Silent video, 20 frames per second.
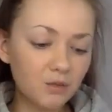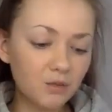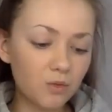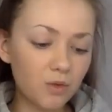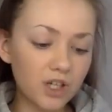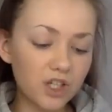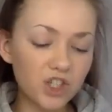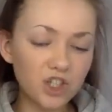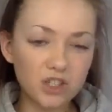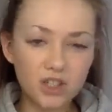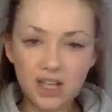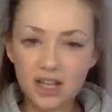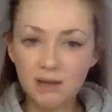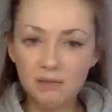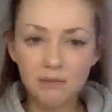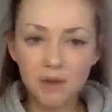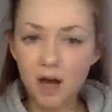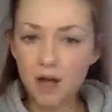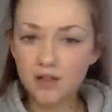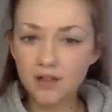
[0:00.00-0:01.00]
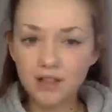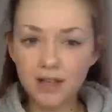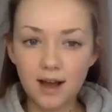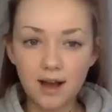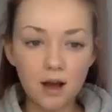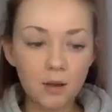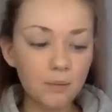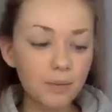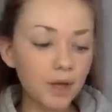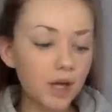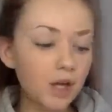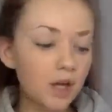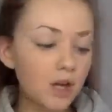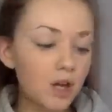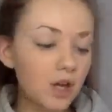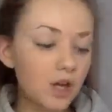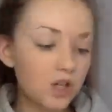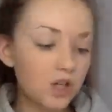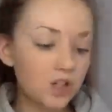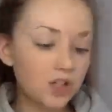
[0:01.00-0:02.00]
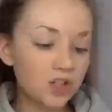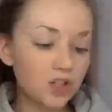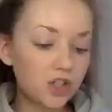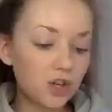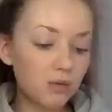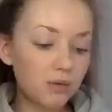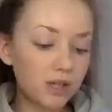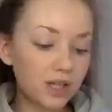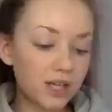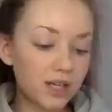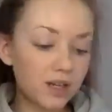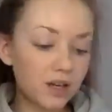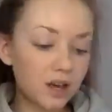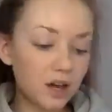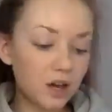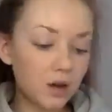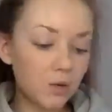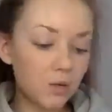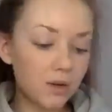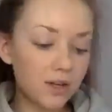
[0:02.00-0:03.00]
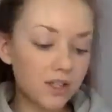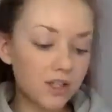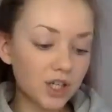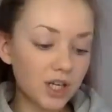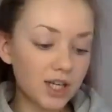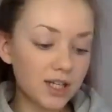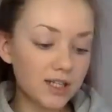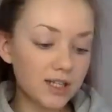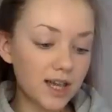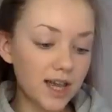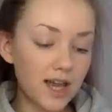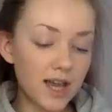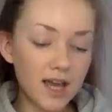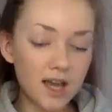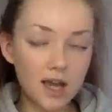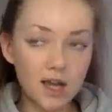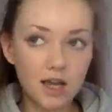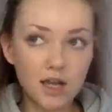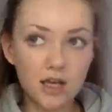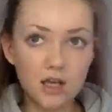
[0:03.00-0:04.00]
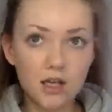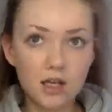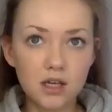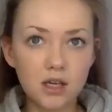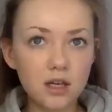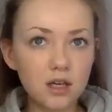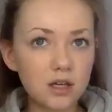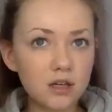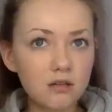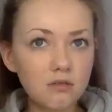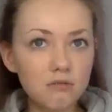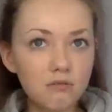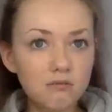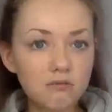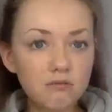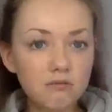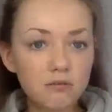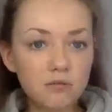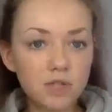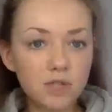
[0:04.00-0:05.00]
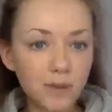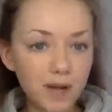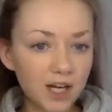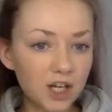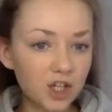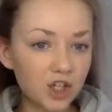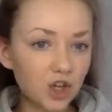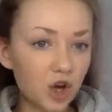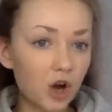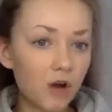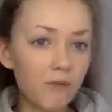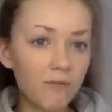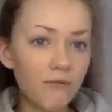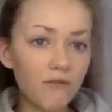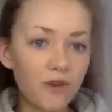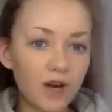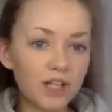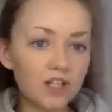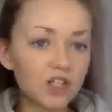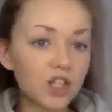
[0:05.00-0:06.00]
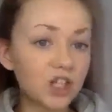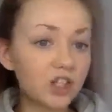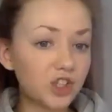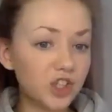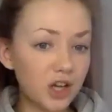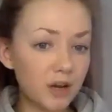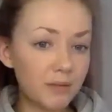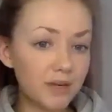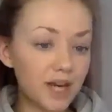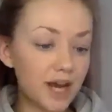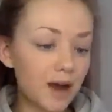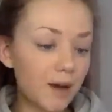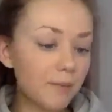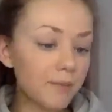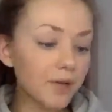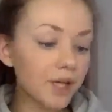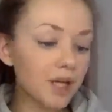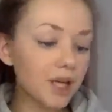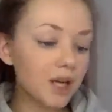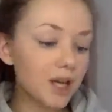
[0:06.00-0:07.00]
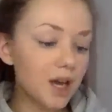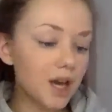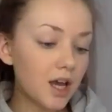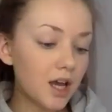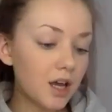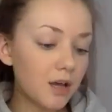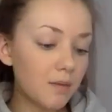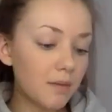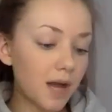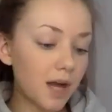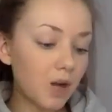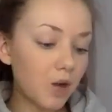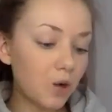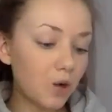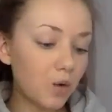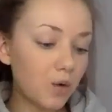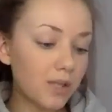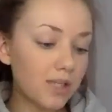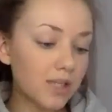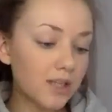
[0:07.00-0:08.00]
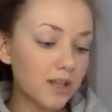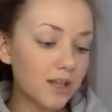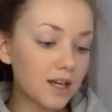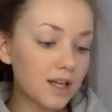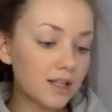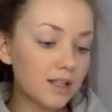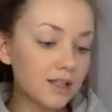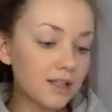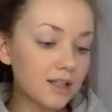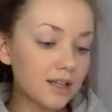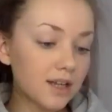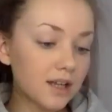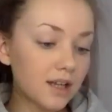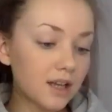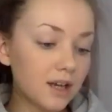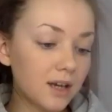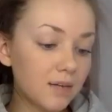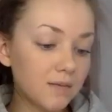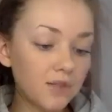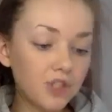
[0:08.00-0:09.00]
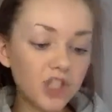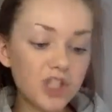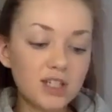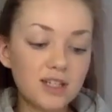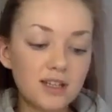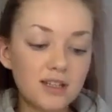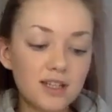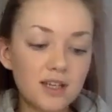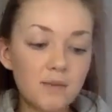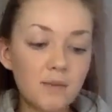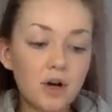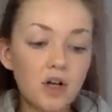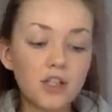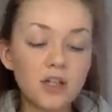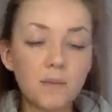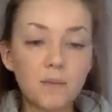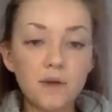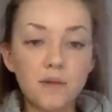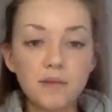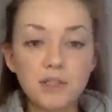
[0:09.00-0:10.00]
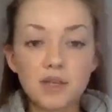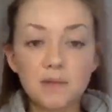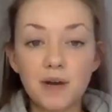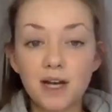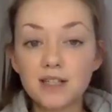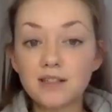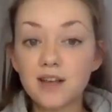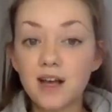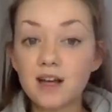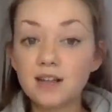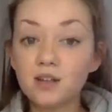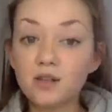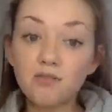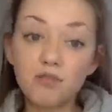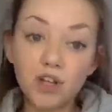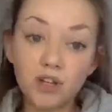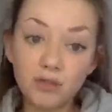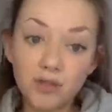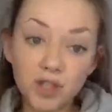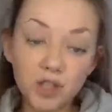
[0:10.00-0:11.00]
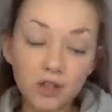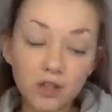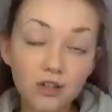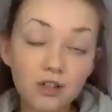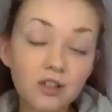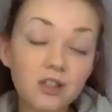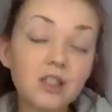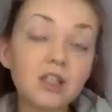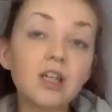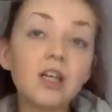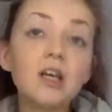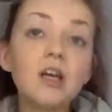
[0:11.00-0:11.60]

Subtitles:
which is like a maths app, Duolingo, which is a Spanish, French and German app, and Quizlet, GCSE Pod and BBC Bite Size are really, really good.